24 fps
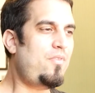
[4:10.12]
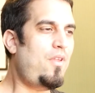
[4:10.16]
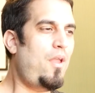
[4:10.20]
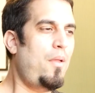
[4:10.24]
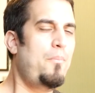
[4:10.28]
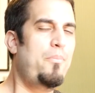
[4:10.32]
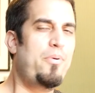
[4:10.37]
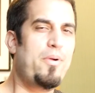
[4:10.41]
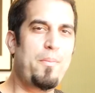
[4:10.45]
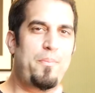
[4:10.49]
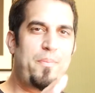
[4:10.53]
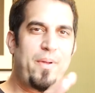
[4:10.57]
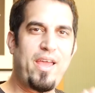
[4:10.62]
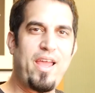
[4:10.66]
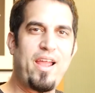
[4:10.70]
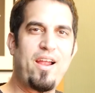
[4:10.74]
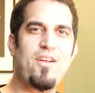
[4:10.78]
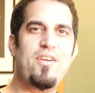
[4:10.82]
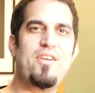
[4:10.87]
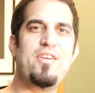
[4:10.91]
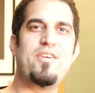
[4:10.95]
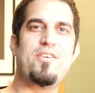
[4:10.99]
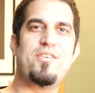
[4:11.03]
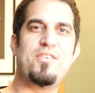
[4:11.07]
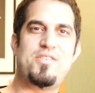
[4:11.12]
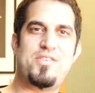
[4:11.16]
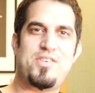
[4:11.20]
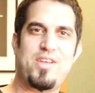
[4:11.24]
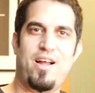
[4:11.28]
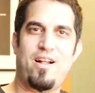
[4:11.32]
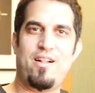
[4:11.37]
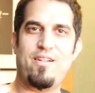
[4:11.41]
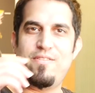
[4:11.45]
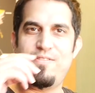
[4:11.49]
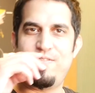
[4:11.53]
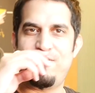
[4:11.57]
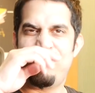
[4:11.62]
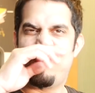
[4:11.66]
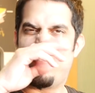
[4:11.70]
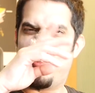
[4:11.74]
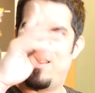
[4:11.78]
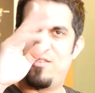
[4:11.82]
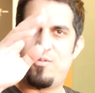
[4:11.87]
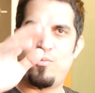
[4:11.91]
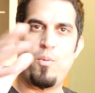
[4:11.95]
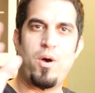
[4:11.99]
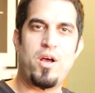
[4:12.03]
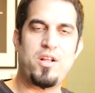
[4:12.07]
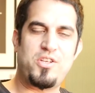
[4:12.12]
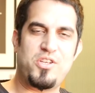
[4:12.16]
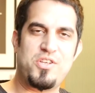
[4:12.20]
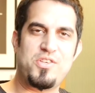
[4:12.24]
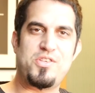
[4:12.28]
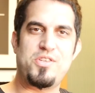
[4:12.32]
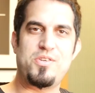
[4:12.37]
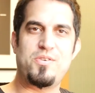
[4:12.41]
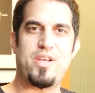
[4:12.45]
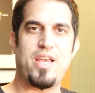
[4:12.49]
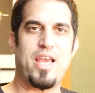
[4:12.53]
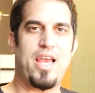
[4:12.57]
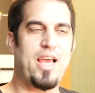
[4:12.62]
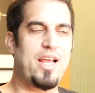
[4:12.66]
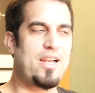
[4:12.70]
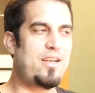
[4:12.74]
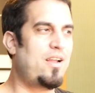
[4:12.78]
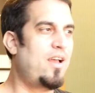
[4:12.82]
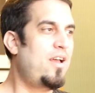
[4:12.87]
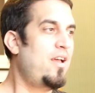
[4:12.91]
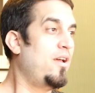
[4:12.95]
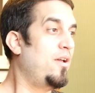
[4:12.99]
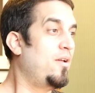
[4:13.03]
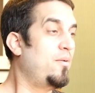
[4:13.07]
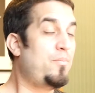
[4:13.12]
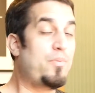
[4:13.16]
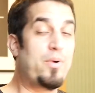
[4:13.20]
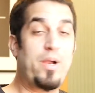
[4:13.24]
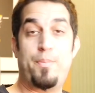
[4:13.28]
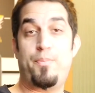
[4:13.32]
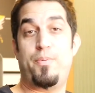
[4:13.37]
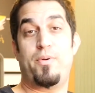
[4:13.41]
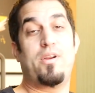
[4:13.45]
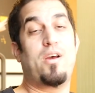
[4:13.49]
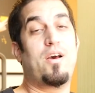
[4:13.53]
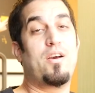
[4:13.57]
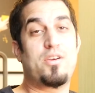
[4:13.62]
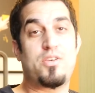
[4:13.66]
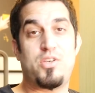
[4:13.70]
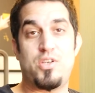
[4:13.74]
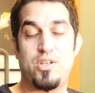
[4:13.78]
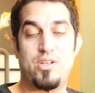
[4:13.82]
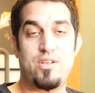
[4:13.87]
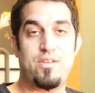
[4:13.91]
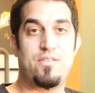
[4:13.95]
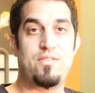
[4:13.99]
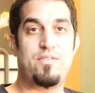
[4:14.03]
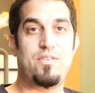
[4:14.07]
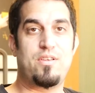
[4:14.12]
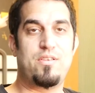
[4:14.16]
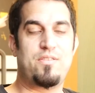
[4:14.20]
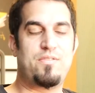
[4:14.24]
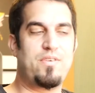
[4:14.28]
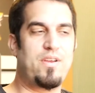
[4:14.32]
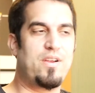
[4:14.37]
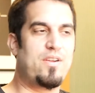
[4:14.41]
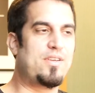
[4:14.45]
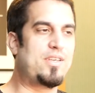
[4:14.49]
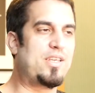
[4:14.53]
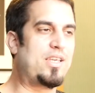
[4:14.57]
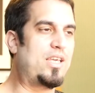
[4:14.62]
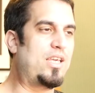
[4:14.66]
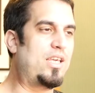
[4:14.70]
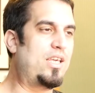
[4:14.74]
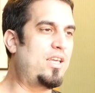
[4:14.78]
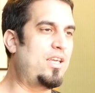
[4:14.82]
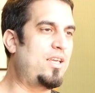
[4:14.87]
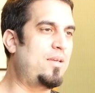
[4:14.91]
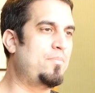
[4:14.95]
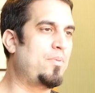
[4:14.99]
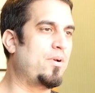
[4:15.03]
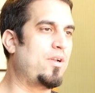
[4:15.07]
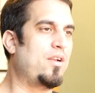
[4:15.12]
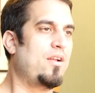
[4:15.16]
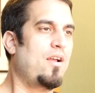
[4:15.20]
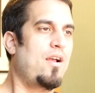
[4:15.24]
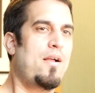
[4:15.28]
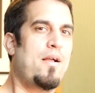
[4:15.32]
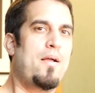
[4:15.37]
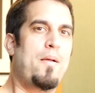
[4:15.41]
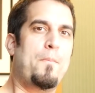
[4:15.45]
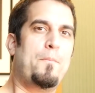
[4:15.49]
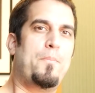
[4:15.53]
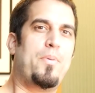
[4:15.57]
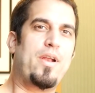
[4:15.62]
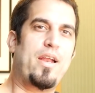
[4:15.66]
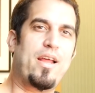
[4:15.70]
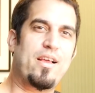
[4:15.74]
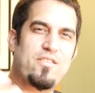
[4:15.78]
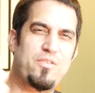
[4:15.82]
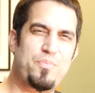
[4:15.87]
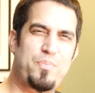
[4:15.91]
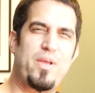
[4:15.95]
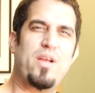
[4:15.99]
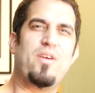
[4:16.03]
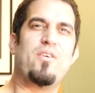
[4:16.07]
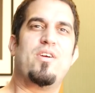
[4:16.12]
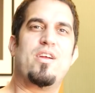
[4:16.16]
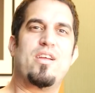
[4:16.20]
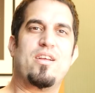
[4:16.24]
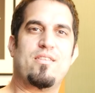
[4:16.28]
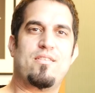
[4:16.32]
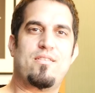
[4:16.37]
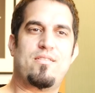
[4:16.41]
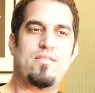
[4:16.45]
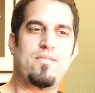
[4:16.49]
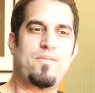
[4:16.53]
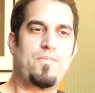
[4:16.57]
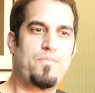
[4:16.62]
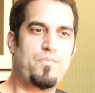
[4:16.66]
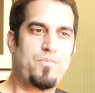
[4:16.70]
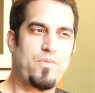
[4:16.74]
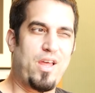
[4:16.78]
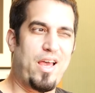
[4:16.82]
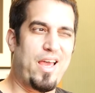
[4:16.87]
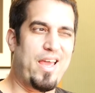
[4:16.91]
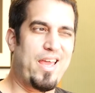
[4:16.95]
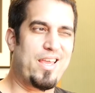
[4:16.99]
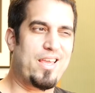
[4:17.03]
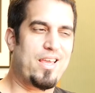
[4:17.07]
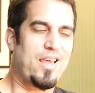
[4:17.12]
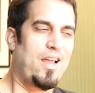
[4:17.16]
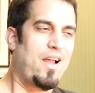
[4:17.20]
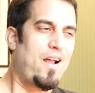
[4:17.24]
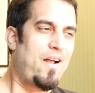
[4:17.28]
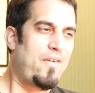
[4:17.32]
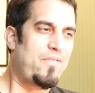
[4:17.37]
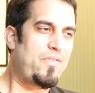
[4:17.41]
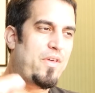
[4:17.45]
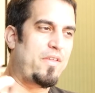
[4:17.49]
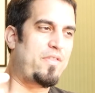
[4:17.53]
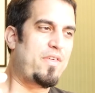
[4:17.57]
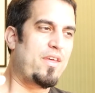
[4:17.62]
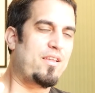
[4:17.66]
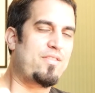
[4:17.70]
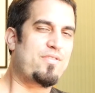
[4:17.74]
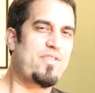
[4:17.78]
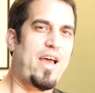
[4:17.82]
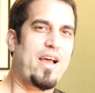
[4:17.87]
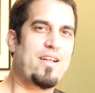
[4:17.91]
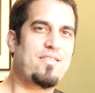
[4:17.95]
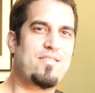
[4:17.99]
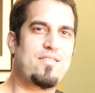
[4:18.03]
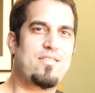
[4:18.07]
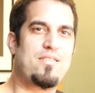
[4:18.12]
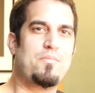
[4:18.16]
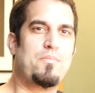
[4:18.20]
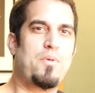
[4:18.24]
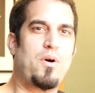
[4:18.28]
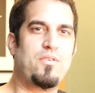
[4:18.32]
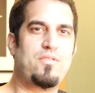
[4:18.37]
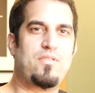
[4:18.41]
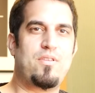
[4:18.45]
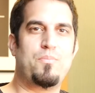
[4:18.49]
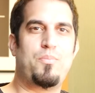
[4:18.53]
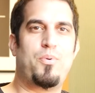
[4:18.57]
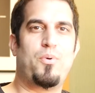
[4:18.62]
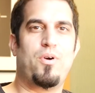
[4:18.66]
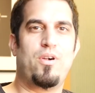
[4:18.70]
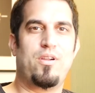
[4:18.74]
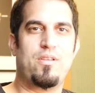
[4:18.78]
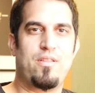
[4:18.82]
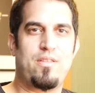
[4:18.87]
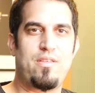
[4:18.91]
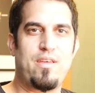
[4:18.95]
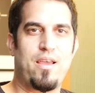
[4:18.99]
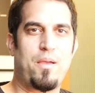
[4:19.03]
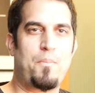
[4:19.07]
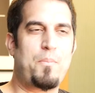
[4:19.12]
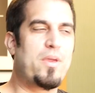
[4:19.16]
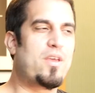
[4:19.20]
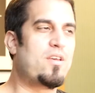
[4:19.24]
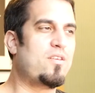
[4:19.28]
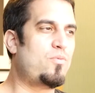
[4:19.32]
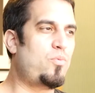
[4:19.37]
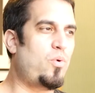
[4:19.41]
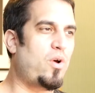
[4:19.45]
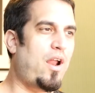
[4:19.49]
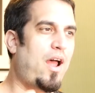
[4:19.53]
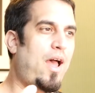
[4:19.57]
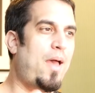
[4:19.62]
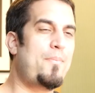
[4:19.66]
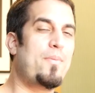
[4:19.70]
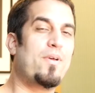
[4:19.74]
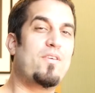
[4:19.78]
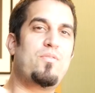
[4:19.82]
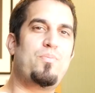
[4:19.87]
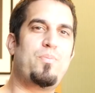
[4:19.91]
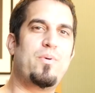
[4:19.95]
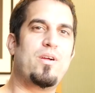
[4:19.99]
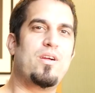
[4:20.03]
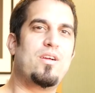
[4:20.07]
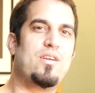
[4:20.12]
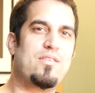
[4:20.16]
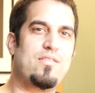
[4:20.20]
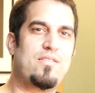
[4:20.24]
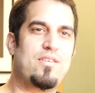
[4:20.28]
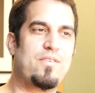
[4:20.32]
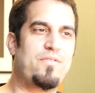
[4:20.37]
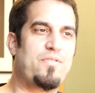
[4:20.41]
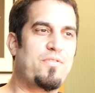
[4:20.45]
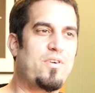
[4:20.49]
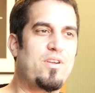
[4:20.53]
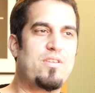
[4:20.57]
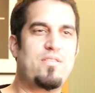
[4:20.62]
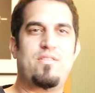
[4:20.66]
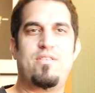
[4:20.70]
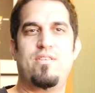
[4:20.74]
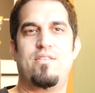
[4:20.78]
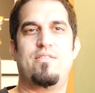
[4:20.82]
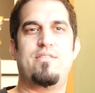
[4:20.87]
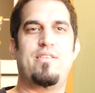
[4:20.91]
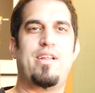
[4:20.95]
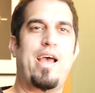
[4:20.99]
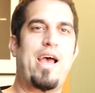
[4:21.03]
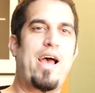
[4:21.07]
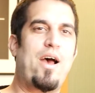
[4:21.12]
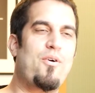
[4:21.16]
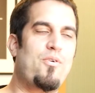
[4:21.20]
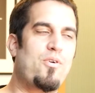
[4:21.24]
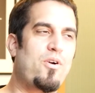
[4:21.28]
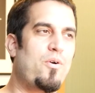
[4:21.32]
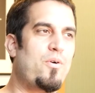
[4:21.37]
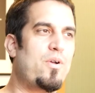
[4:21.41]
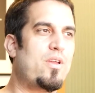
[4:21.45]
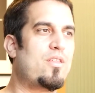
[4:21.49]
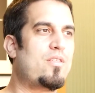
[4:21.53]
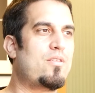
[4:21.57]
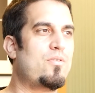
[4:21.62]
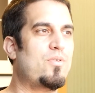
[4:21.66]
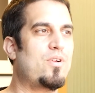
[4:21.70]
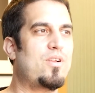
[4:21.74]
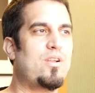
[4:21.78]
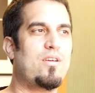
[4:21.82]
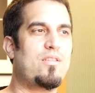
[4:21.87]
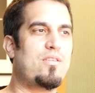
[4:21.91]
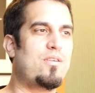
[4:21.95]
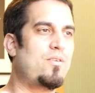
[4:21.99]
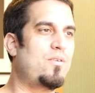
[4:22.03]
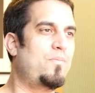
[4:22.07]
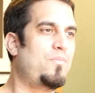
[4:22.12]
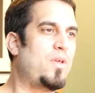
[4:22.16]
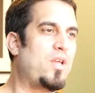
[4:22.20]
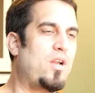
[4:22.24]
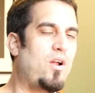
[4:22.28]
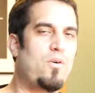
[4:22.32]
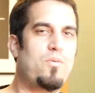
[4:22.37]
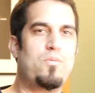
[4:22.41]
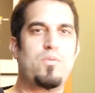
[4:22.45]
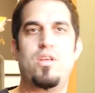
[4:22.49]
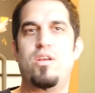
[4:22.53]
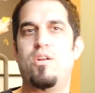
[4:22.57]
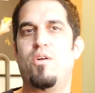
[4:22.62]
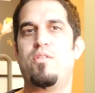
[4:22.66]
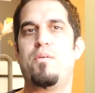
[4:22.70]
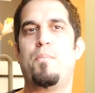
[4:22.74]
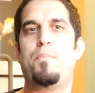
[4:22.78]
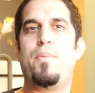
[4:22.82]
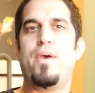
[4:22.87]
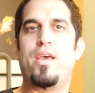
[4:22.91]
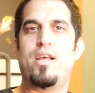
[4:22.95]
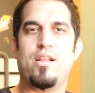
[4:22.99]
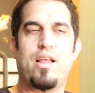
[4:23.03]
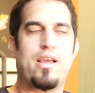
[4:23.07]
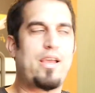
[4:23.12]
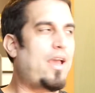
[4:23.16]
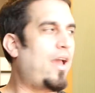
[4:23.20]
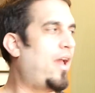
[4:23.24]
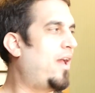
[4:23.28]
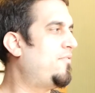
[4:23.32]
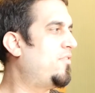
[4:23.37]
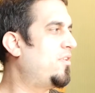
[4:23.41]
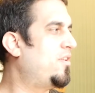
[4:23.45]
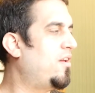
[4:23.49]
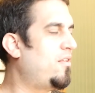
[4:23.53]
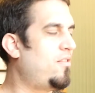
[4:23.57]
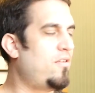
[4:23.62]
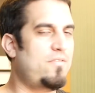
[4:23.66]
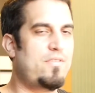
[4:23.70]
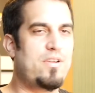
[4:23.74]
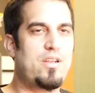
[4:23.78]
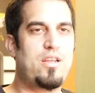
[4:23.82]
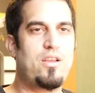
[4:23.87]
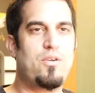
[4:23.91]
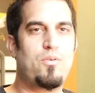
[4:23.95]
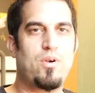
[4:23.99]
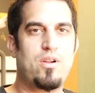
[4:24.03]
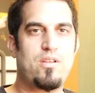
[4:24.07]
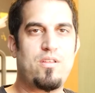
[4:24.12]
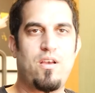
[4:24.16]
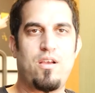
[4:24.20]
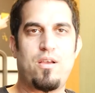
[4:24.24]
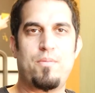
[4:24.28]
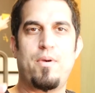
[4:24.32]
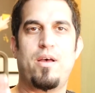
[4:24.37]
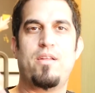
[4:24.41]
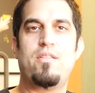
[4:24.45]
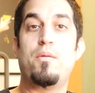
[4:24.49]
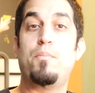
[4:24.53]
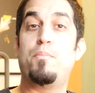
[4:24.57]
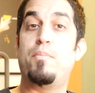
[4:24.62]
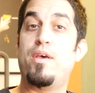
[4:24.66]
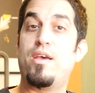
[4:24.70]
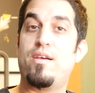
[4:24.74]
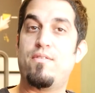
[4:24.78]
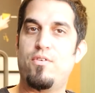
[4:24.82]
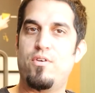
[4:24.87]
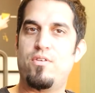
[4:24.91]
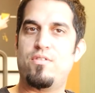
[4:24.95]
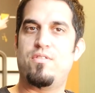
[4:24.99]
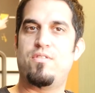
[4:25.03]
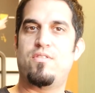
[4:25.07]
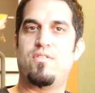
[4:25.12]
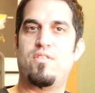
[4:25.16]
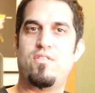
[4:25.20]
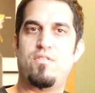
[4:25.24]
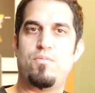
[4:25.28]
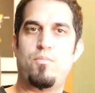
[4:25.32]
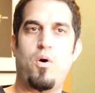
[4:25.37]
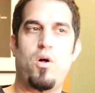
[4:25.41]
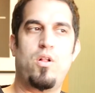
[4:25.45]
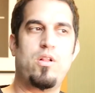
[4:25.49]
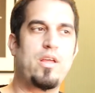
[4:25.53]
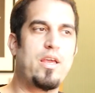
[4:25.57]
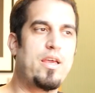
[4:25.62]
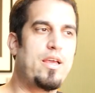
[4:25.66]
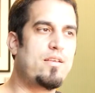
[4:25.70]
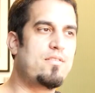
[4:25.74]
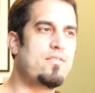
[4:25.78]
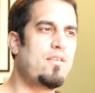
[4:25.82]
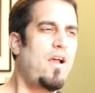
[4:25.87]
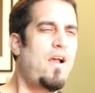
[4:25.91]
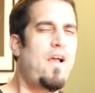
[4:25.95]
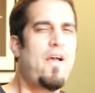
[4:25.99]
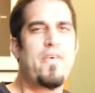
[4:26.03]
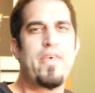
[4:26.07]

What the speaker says: prepare yourself as much as you can. Pre-production is very key, but experience. Like, I think that's the most important thing, because what I'm experiencing, for instance, now going through another, the big, like I have another video where I talk about the big versus the small gigs.